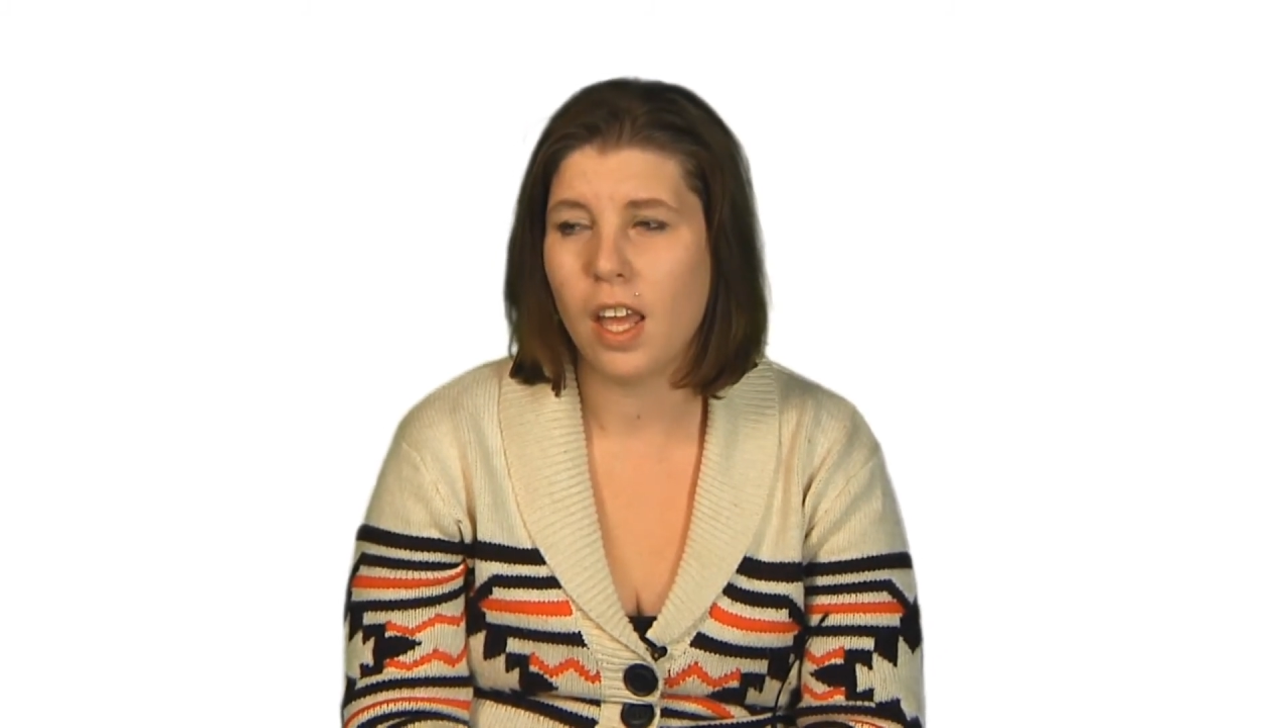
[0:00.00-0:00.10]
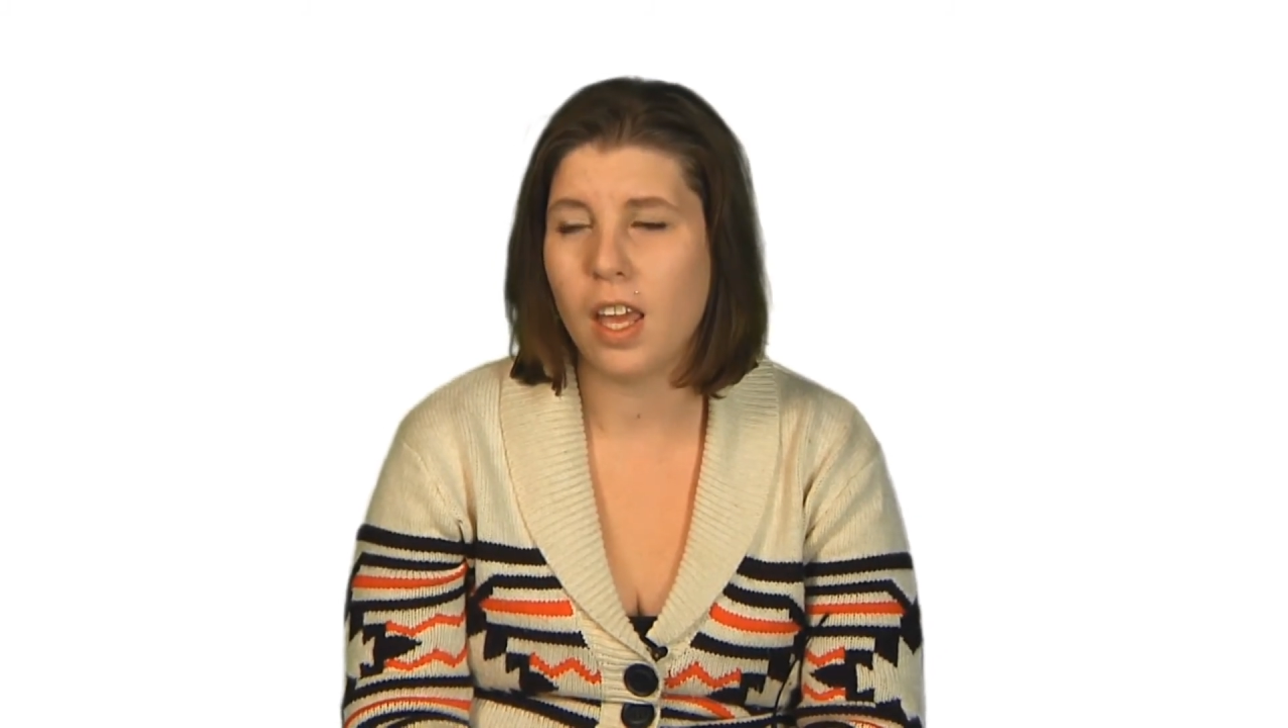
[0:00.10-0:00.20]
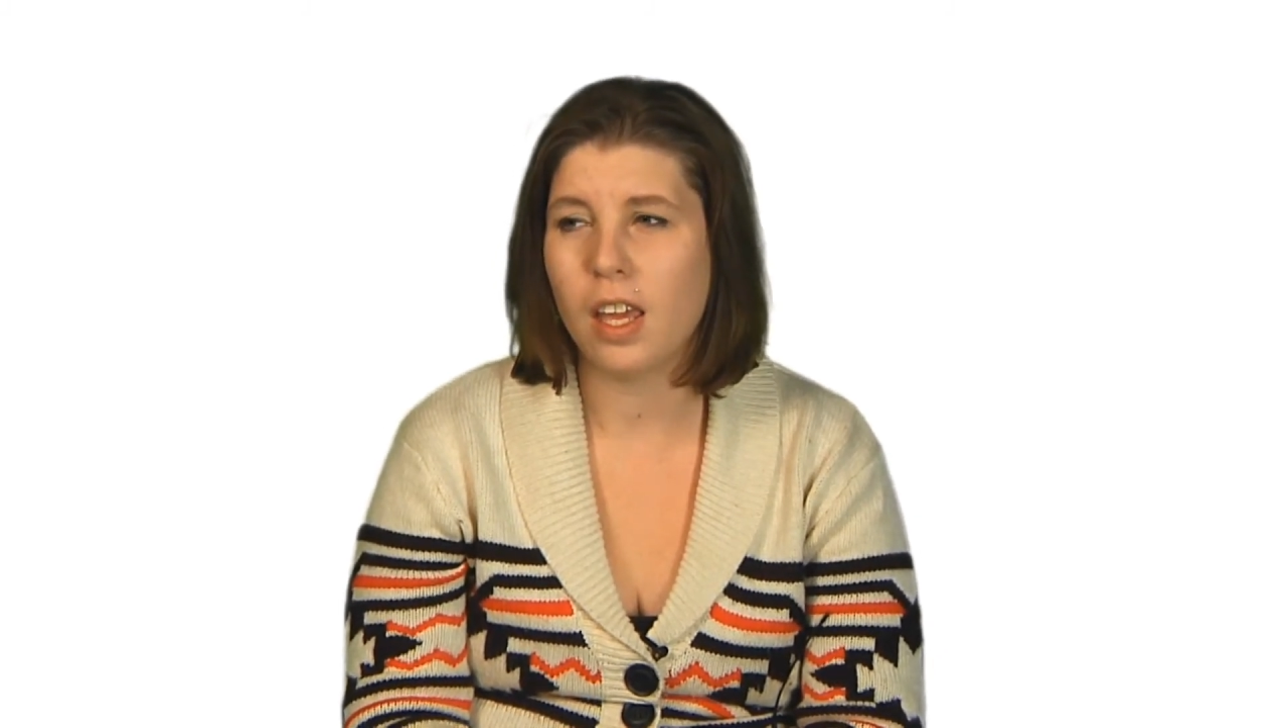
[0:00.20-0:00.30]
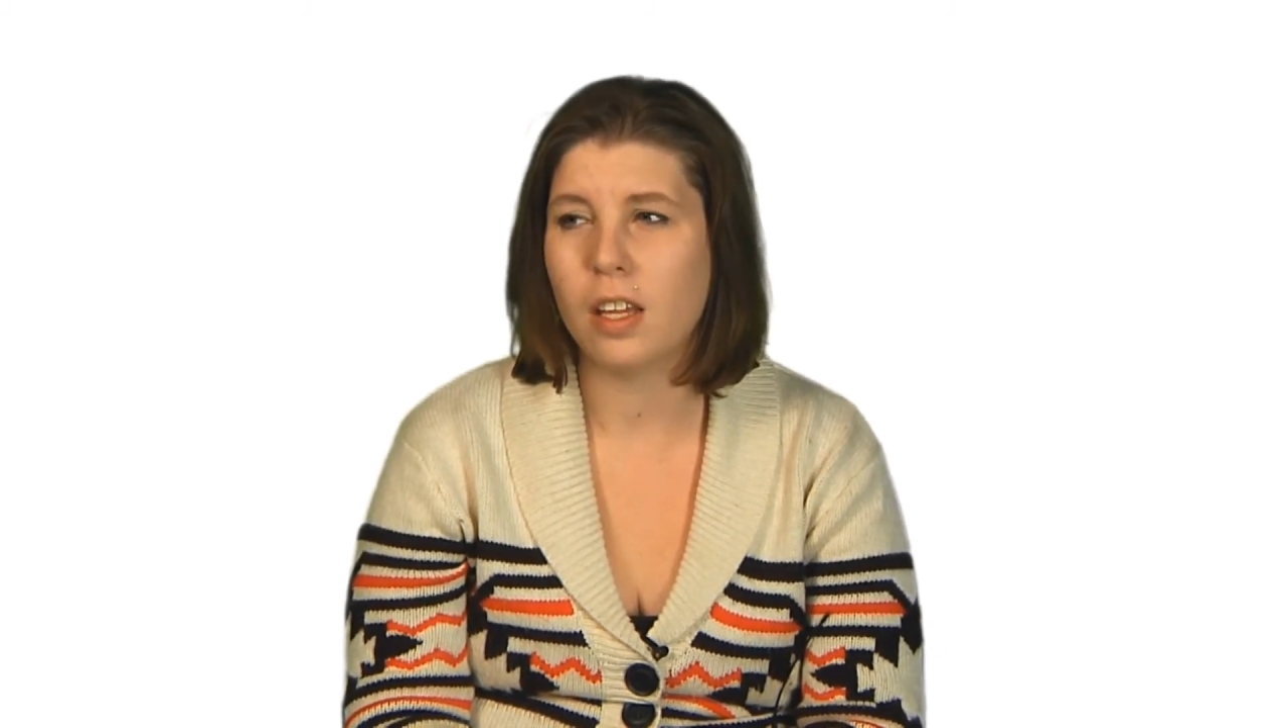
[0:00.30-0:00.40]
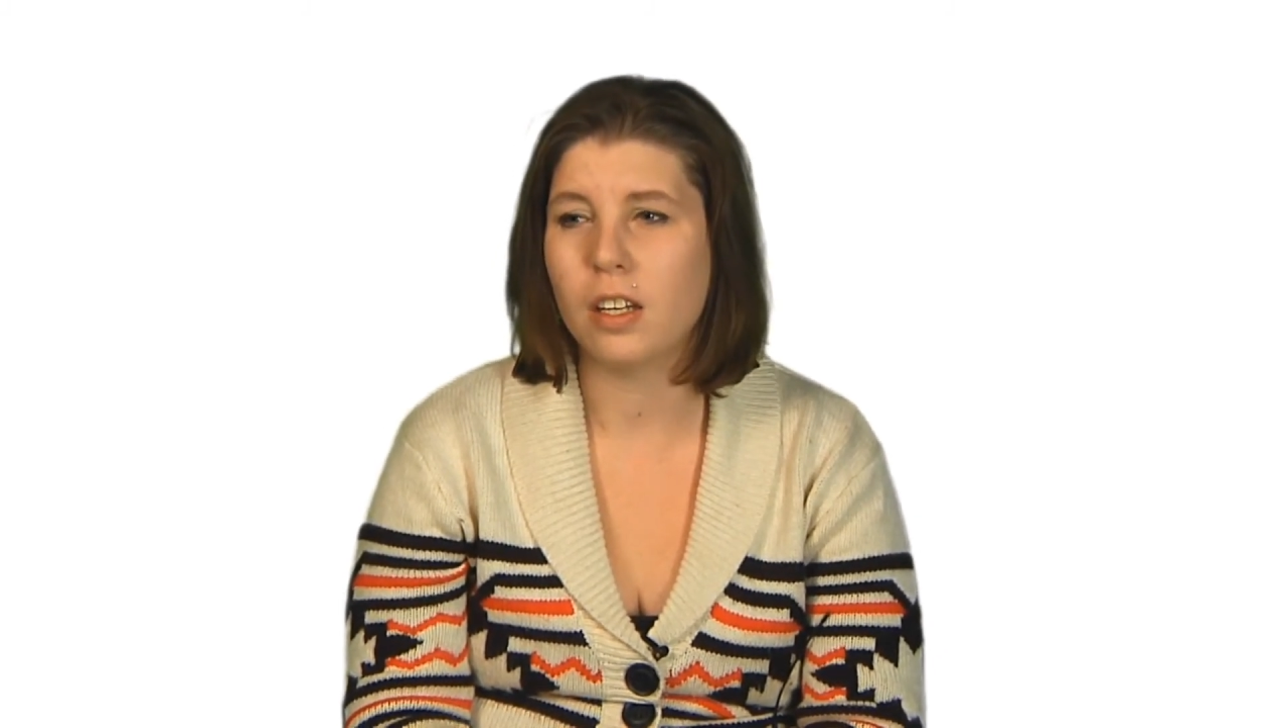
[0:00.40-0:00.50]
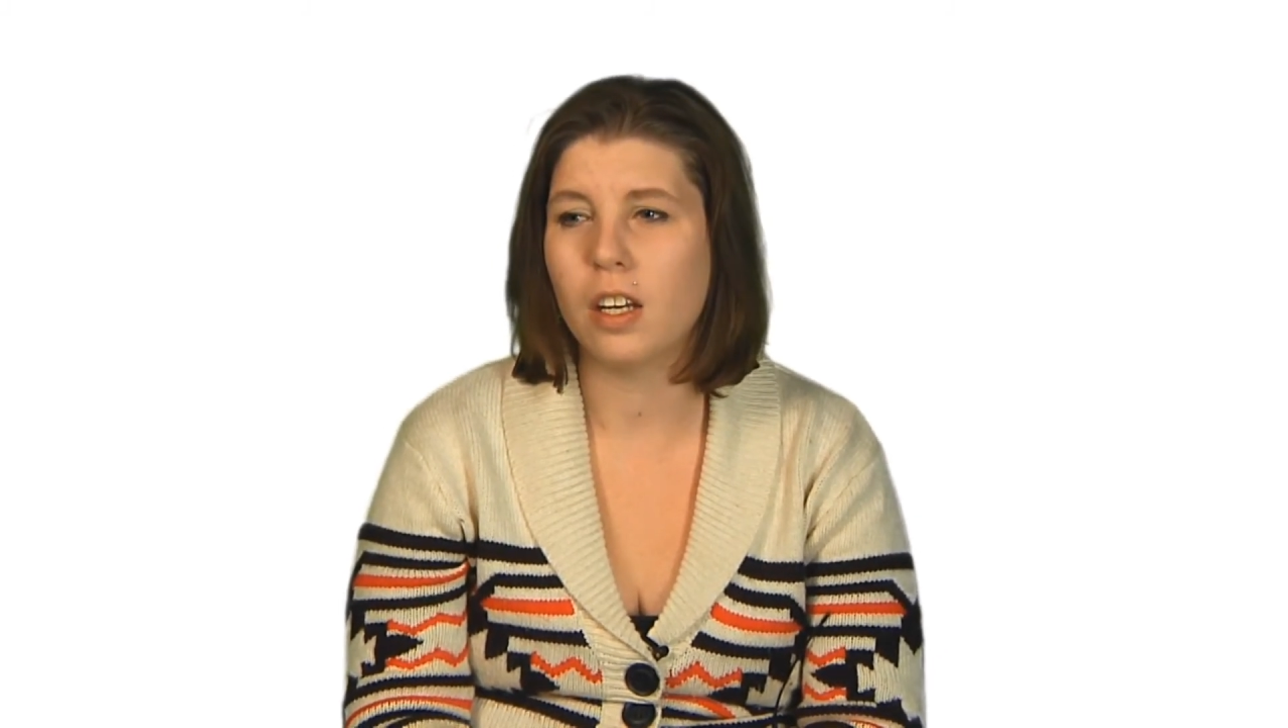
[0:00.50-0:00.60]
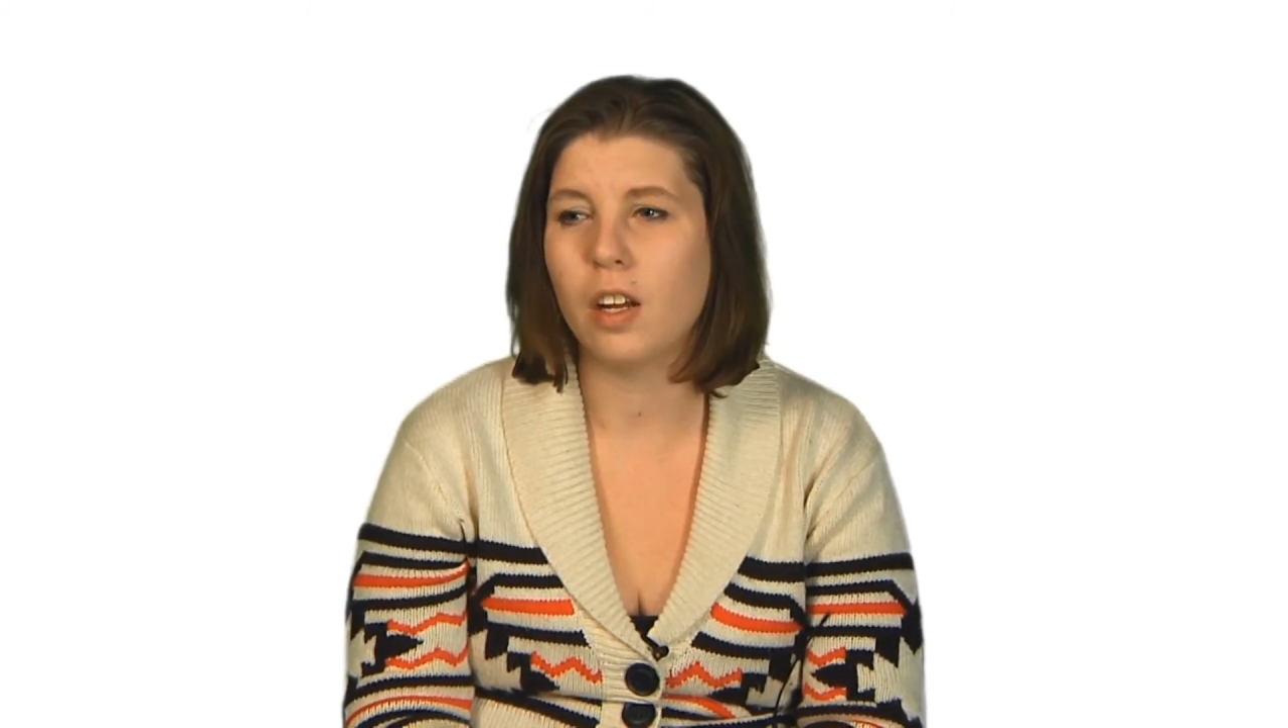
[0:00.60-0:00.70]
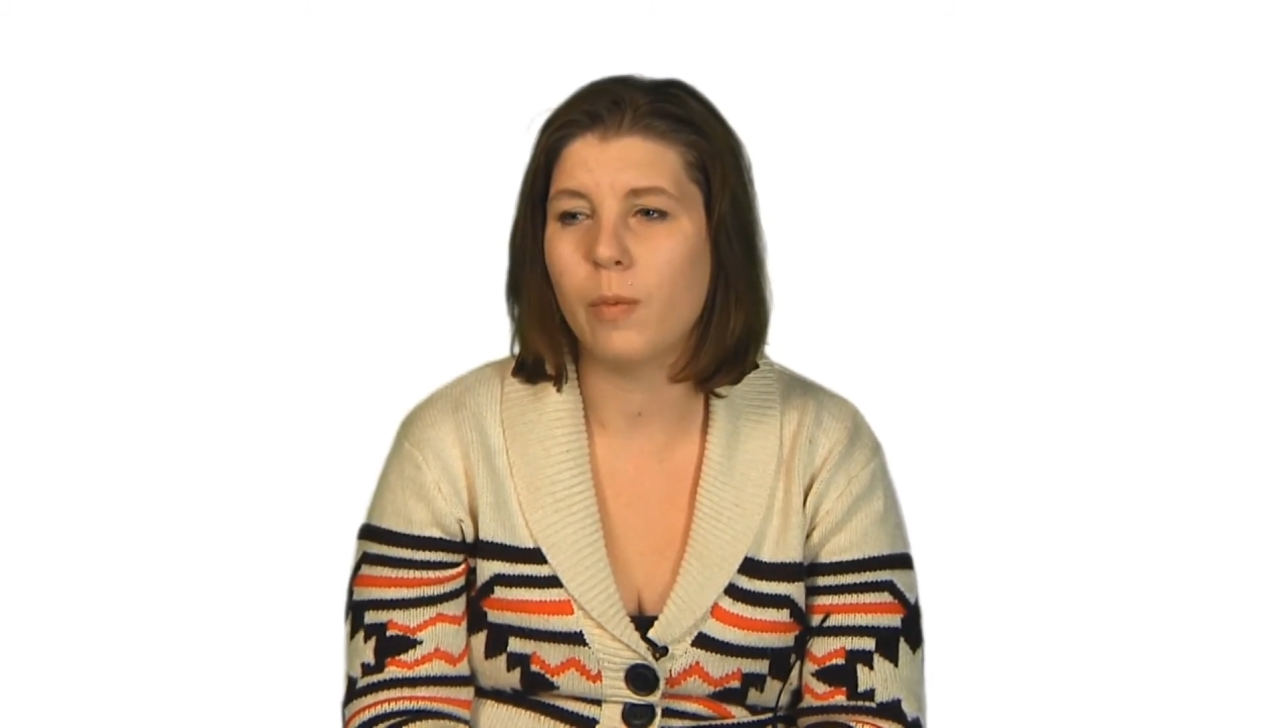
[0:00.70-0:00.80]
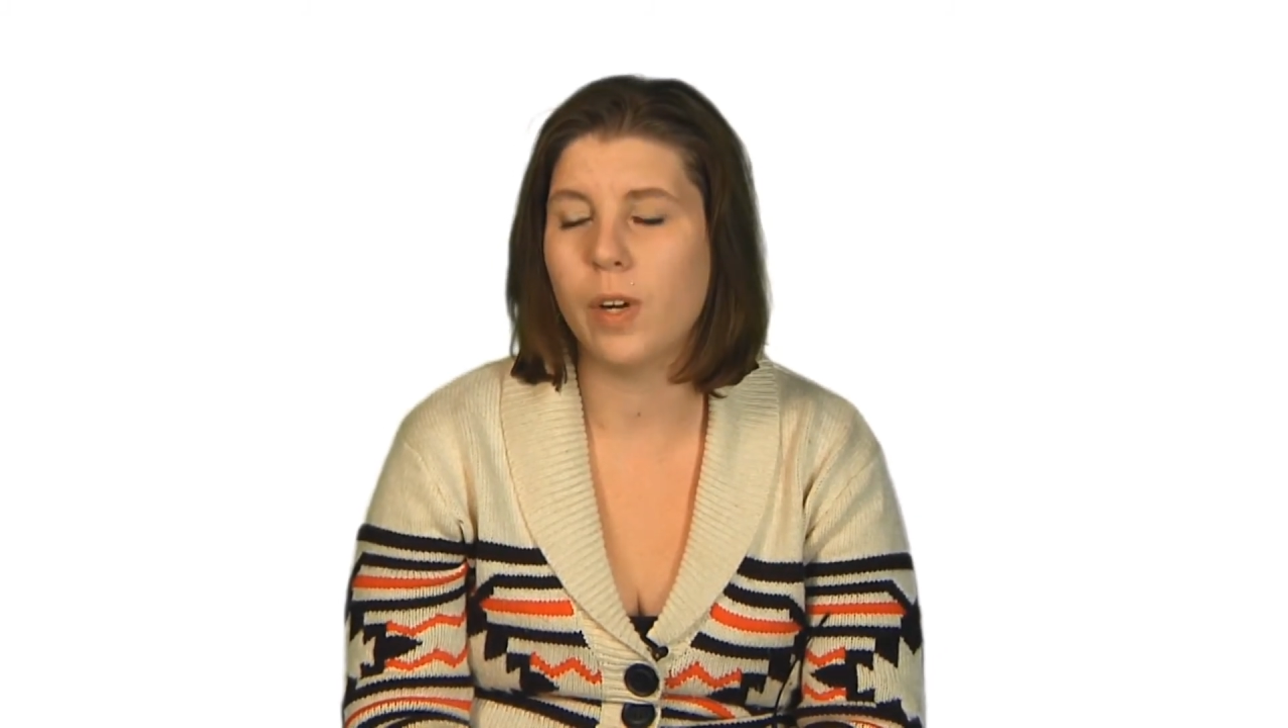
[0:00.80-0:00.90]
And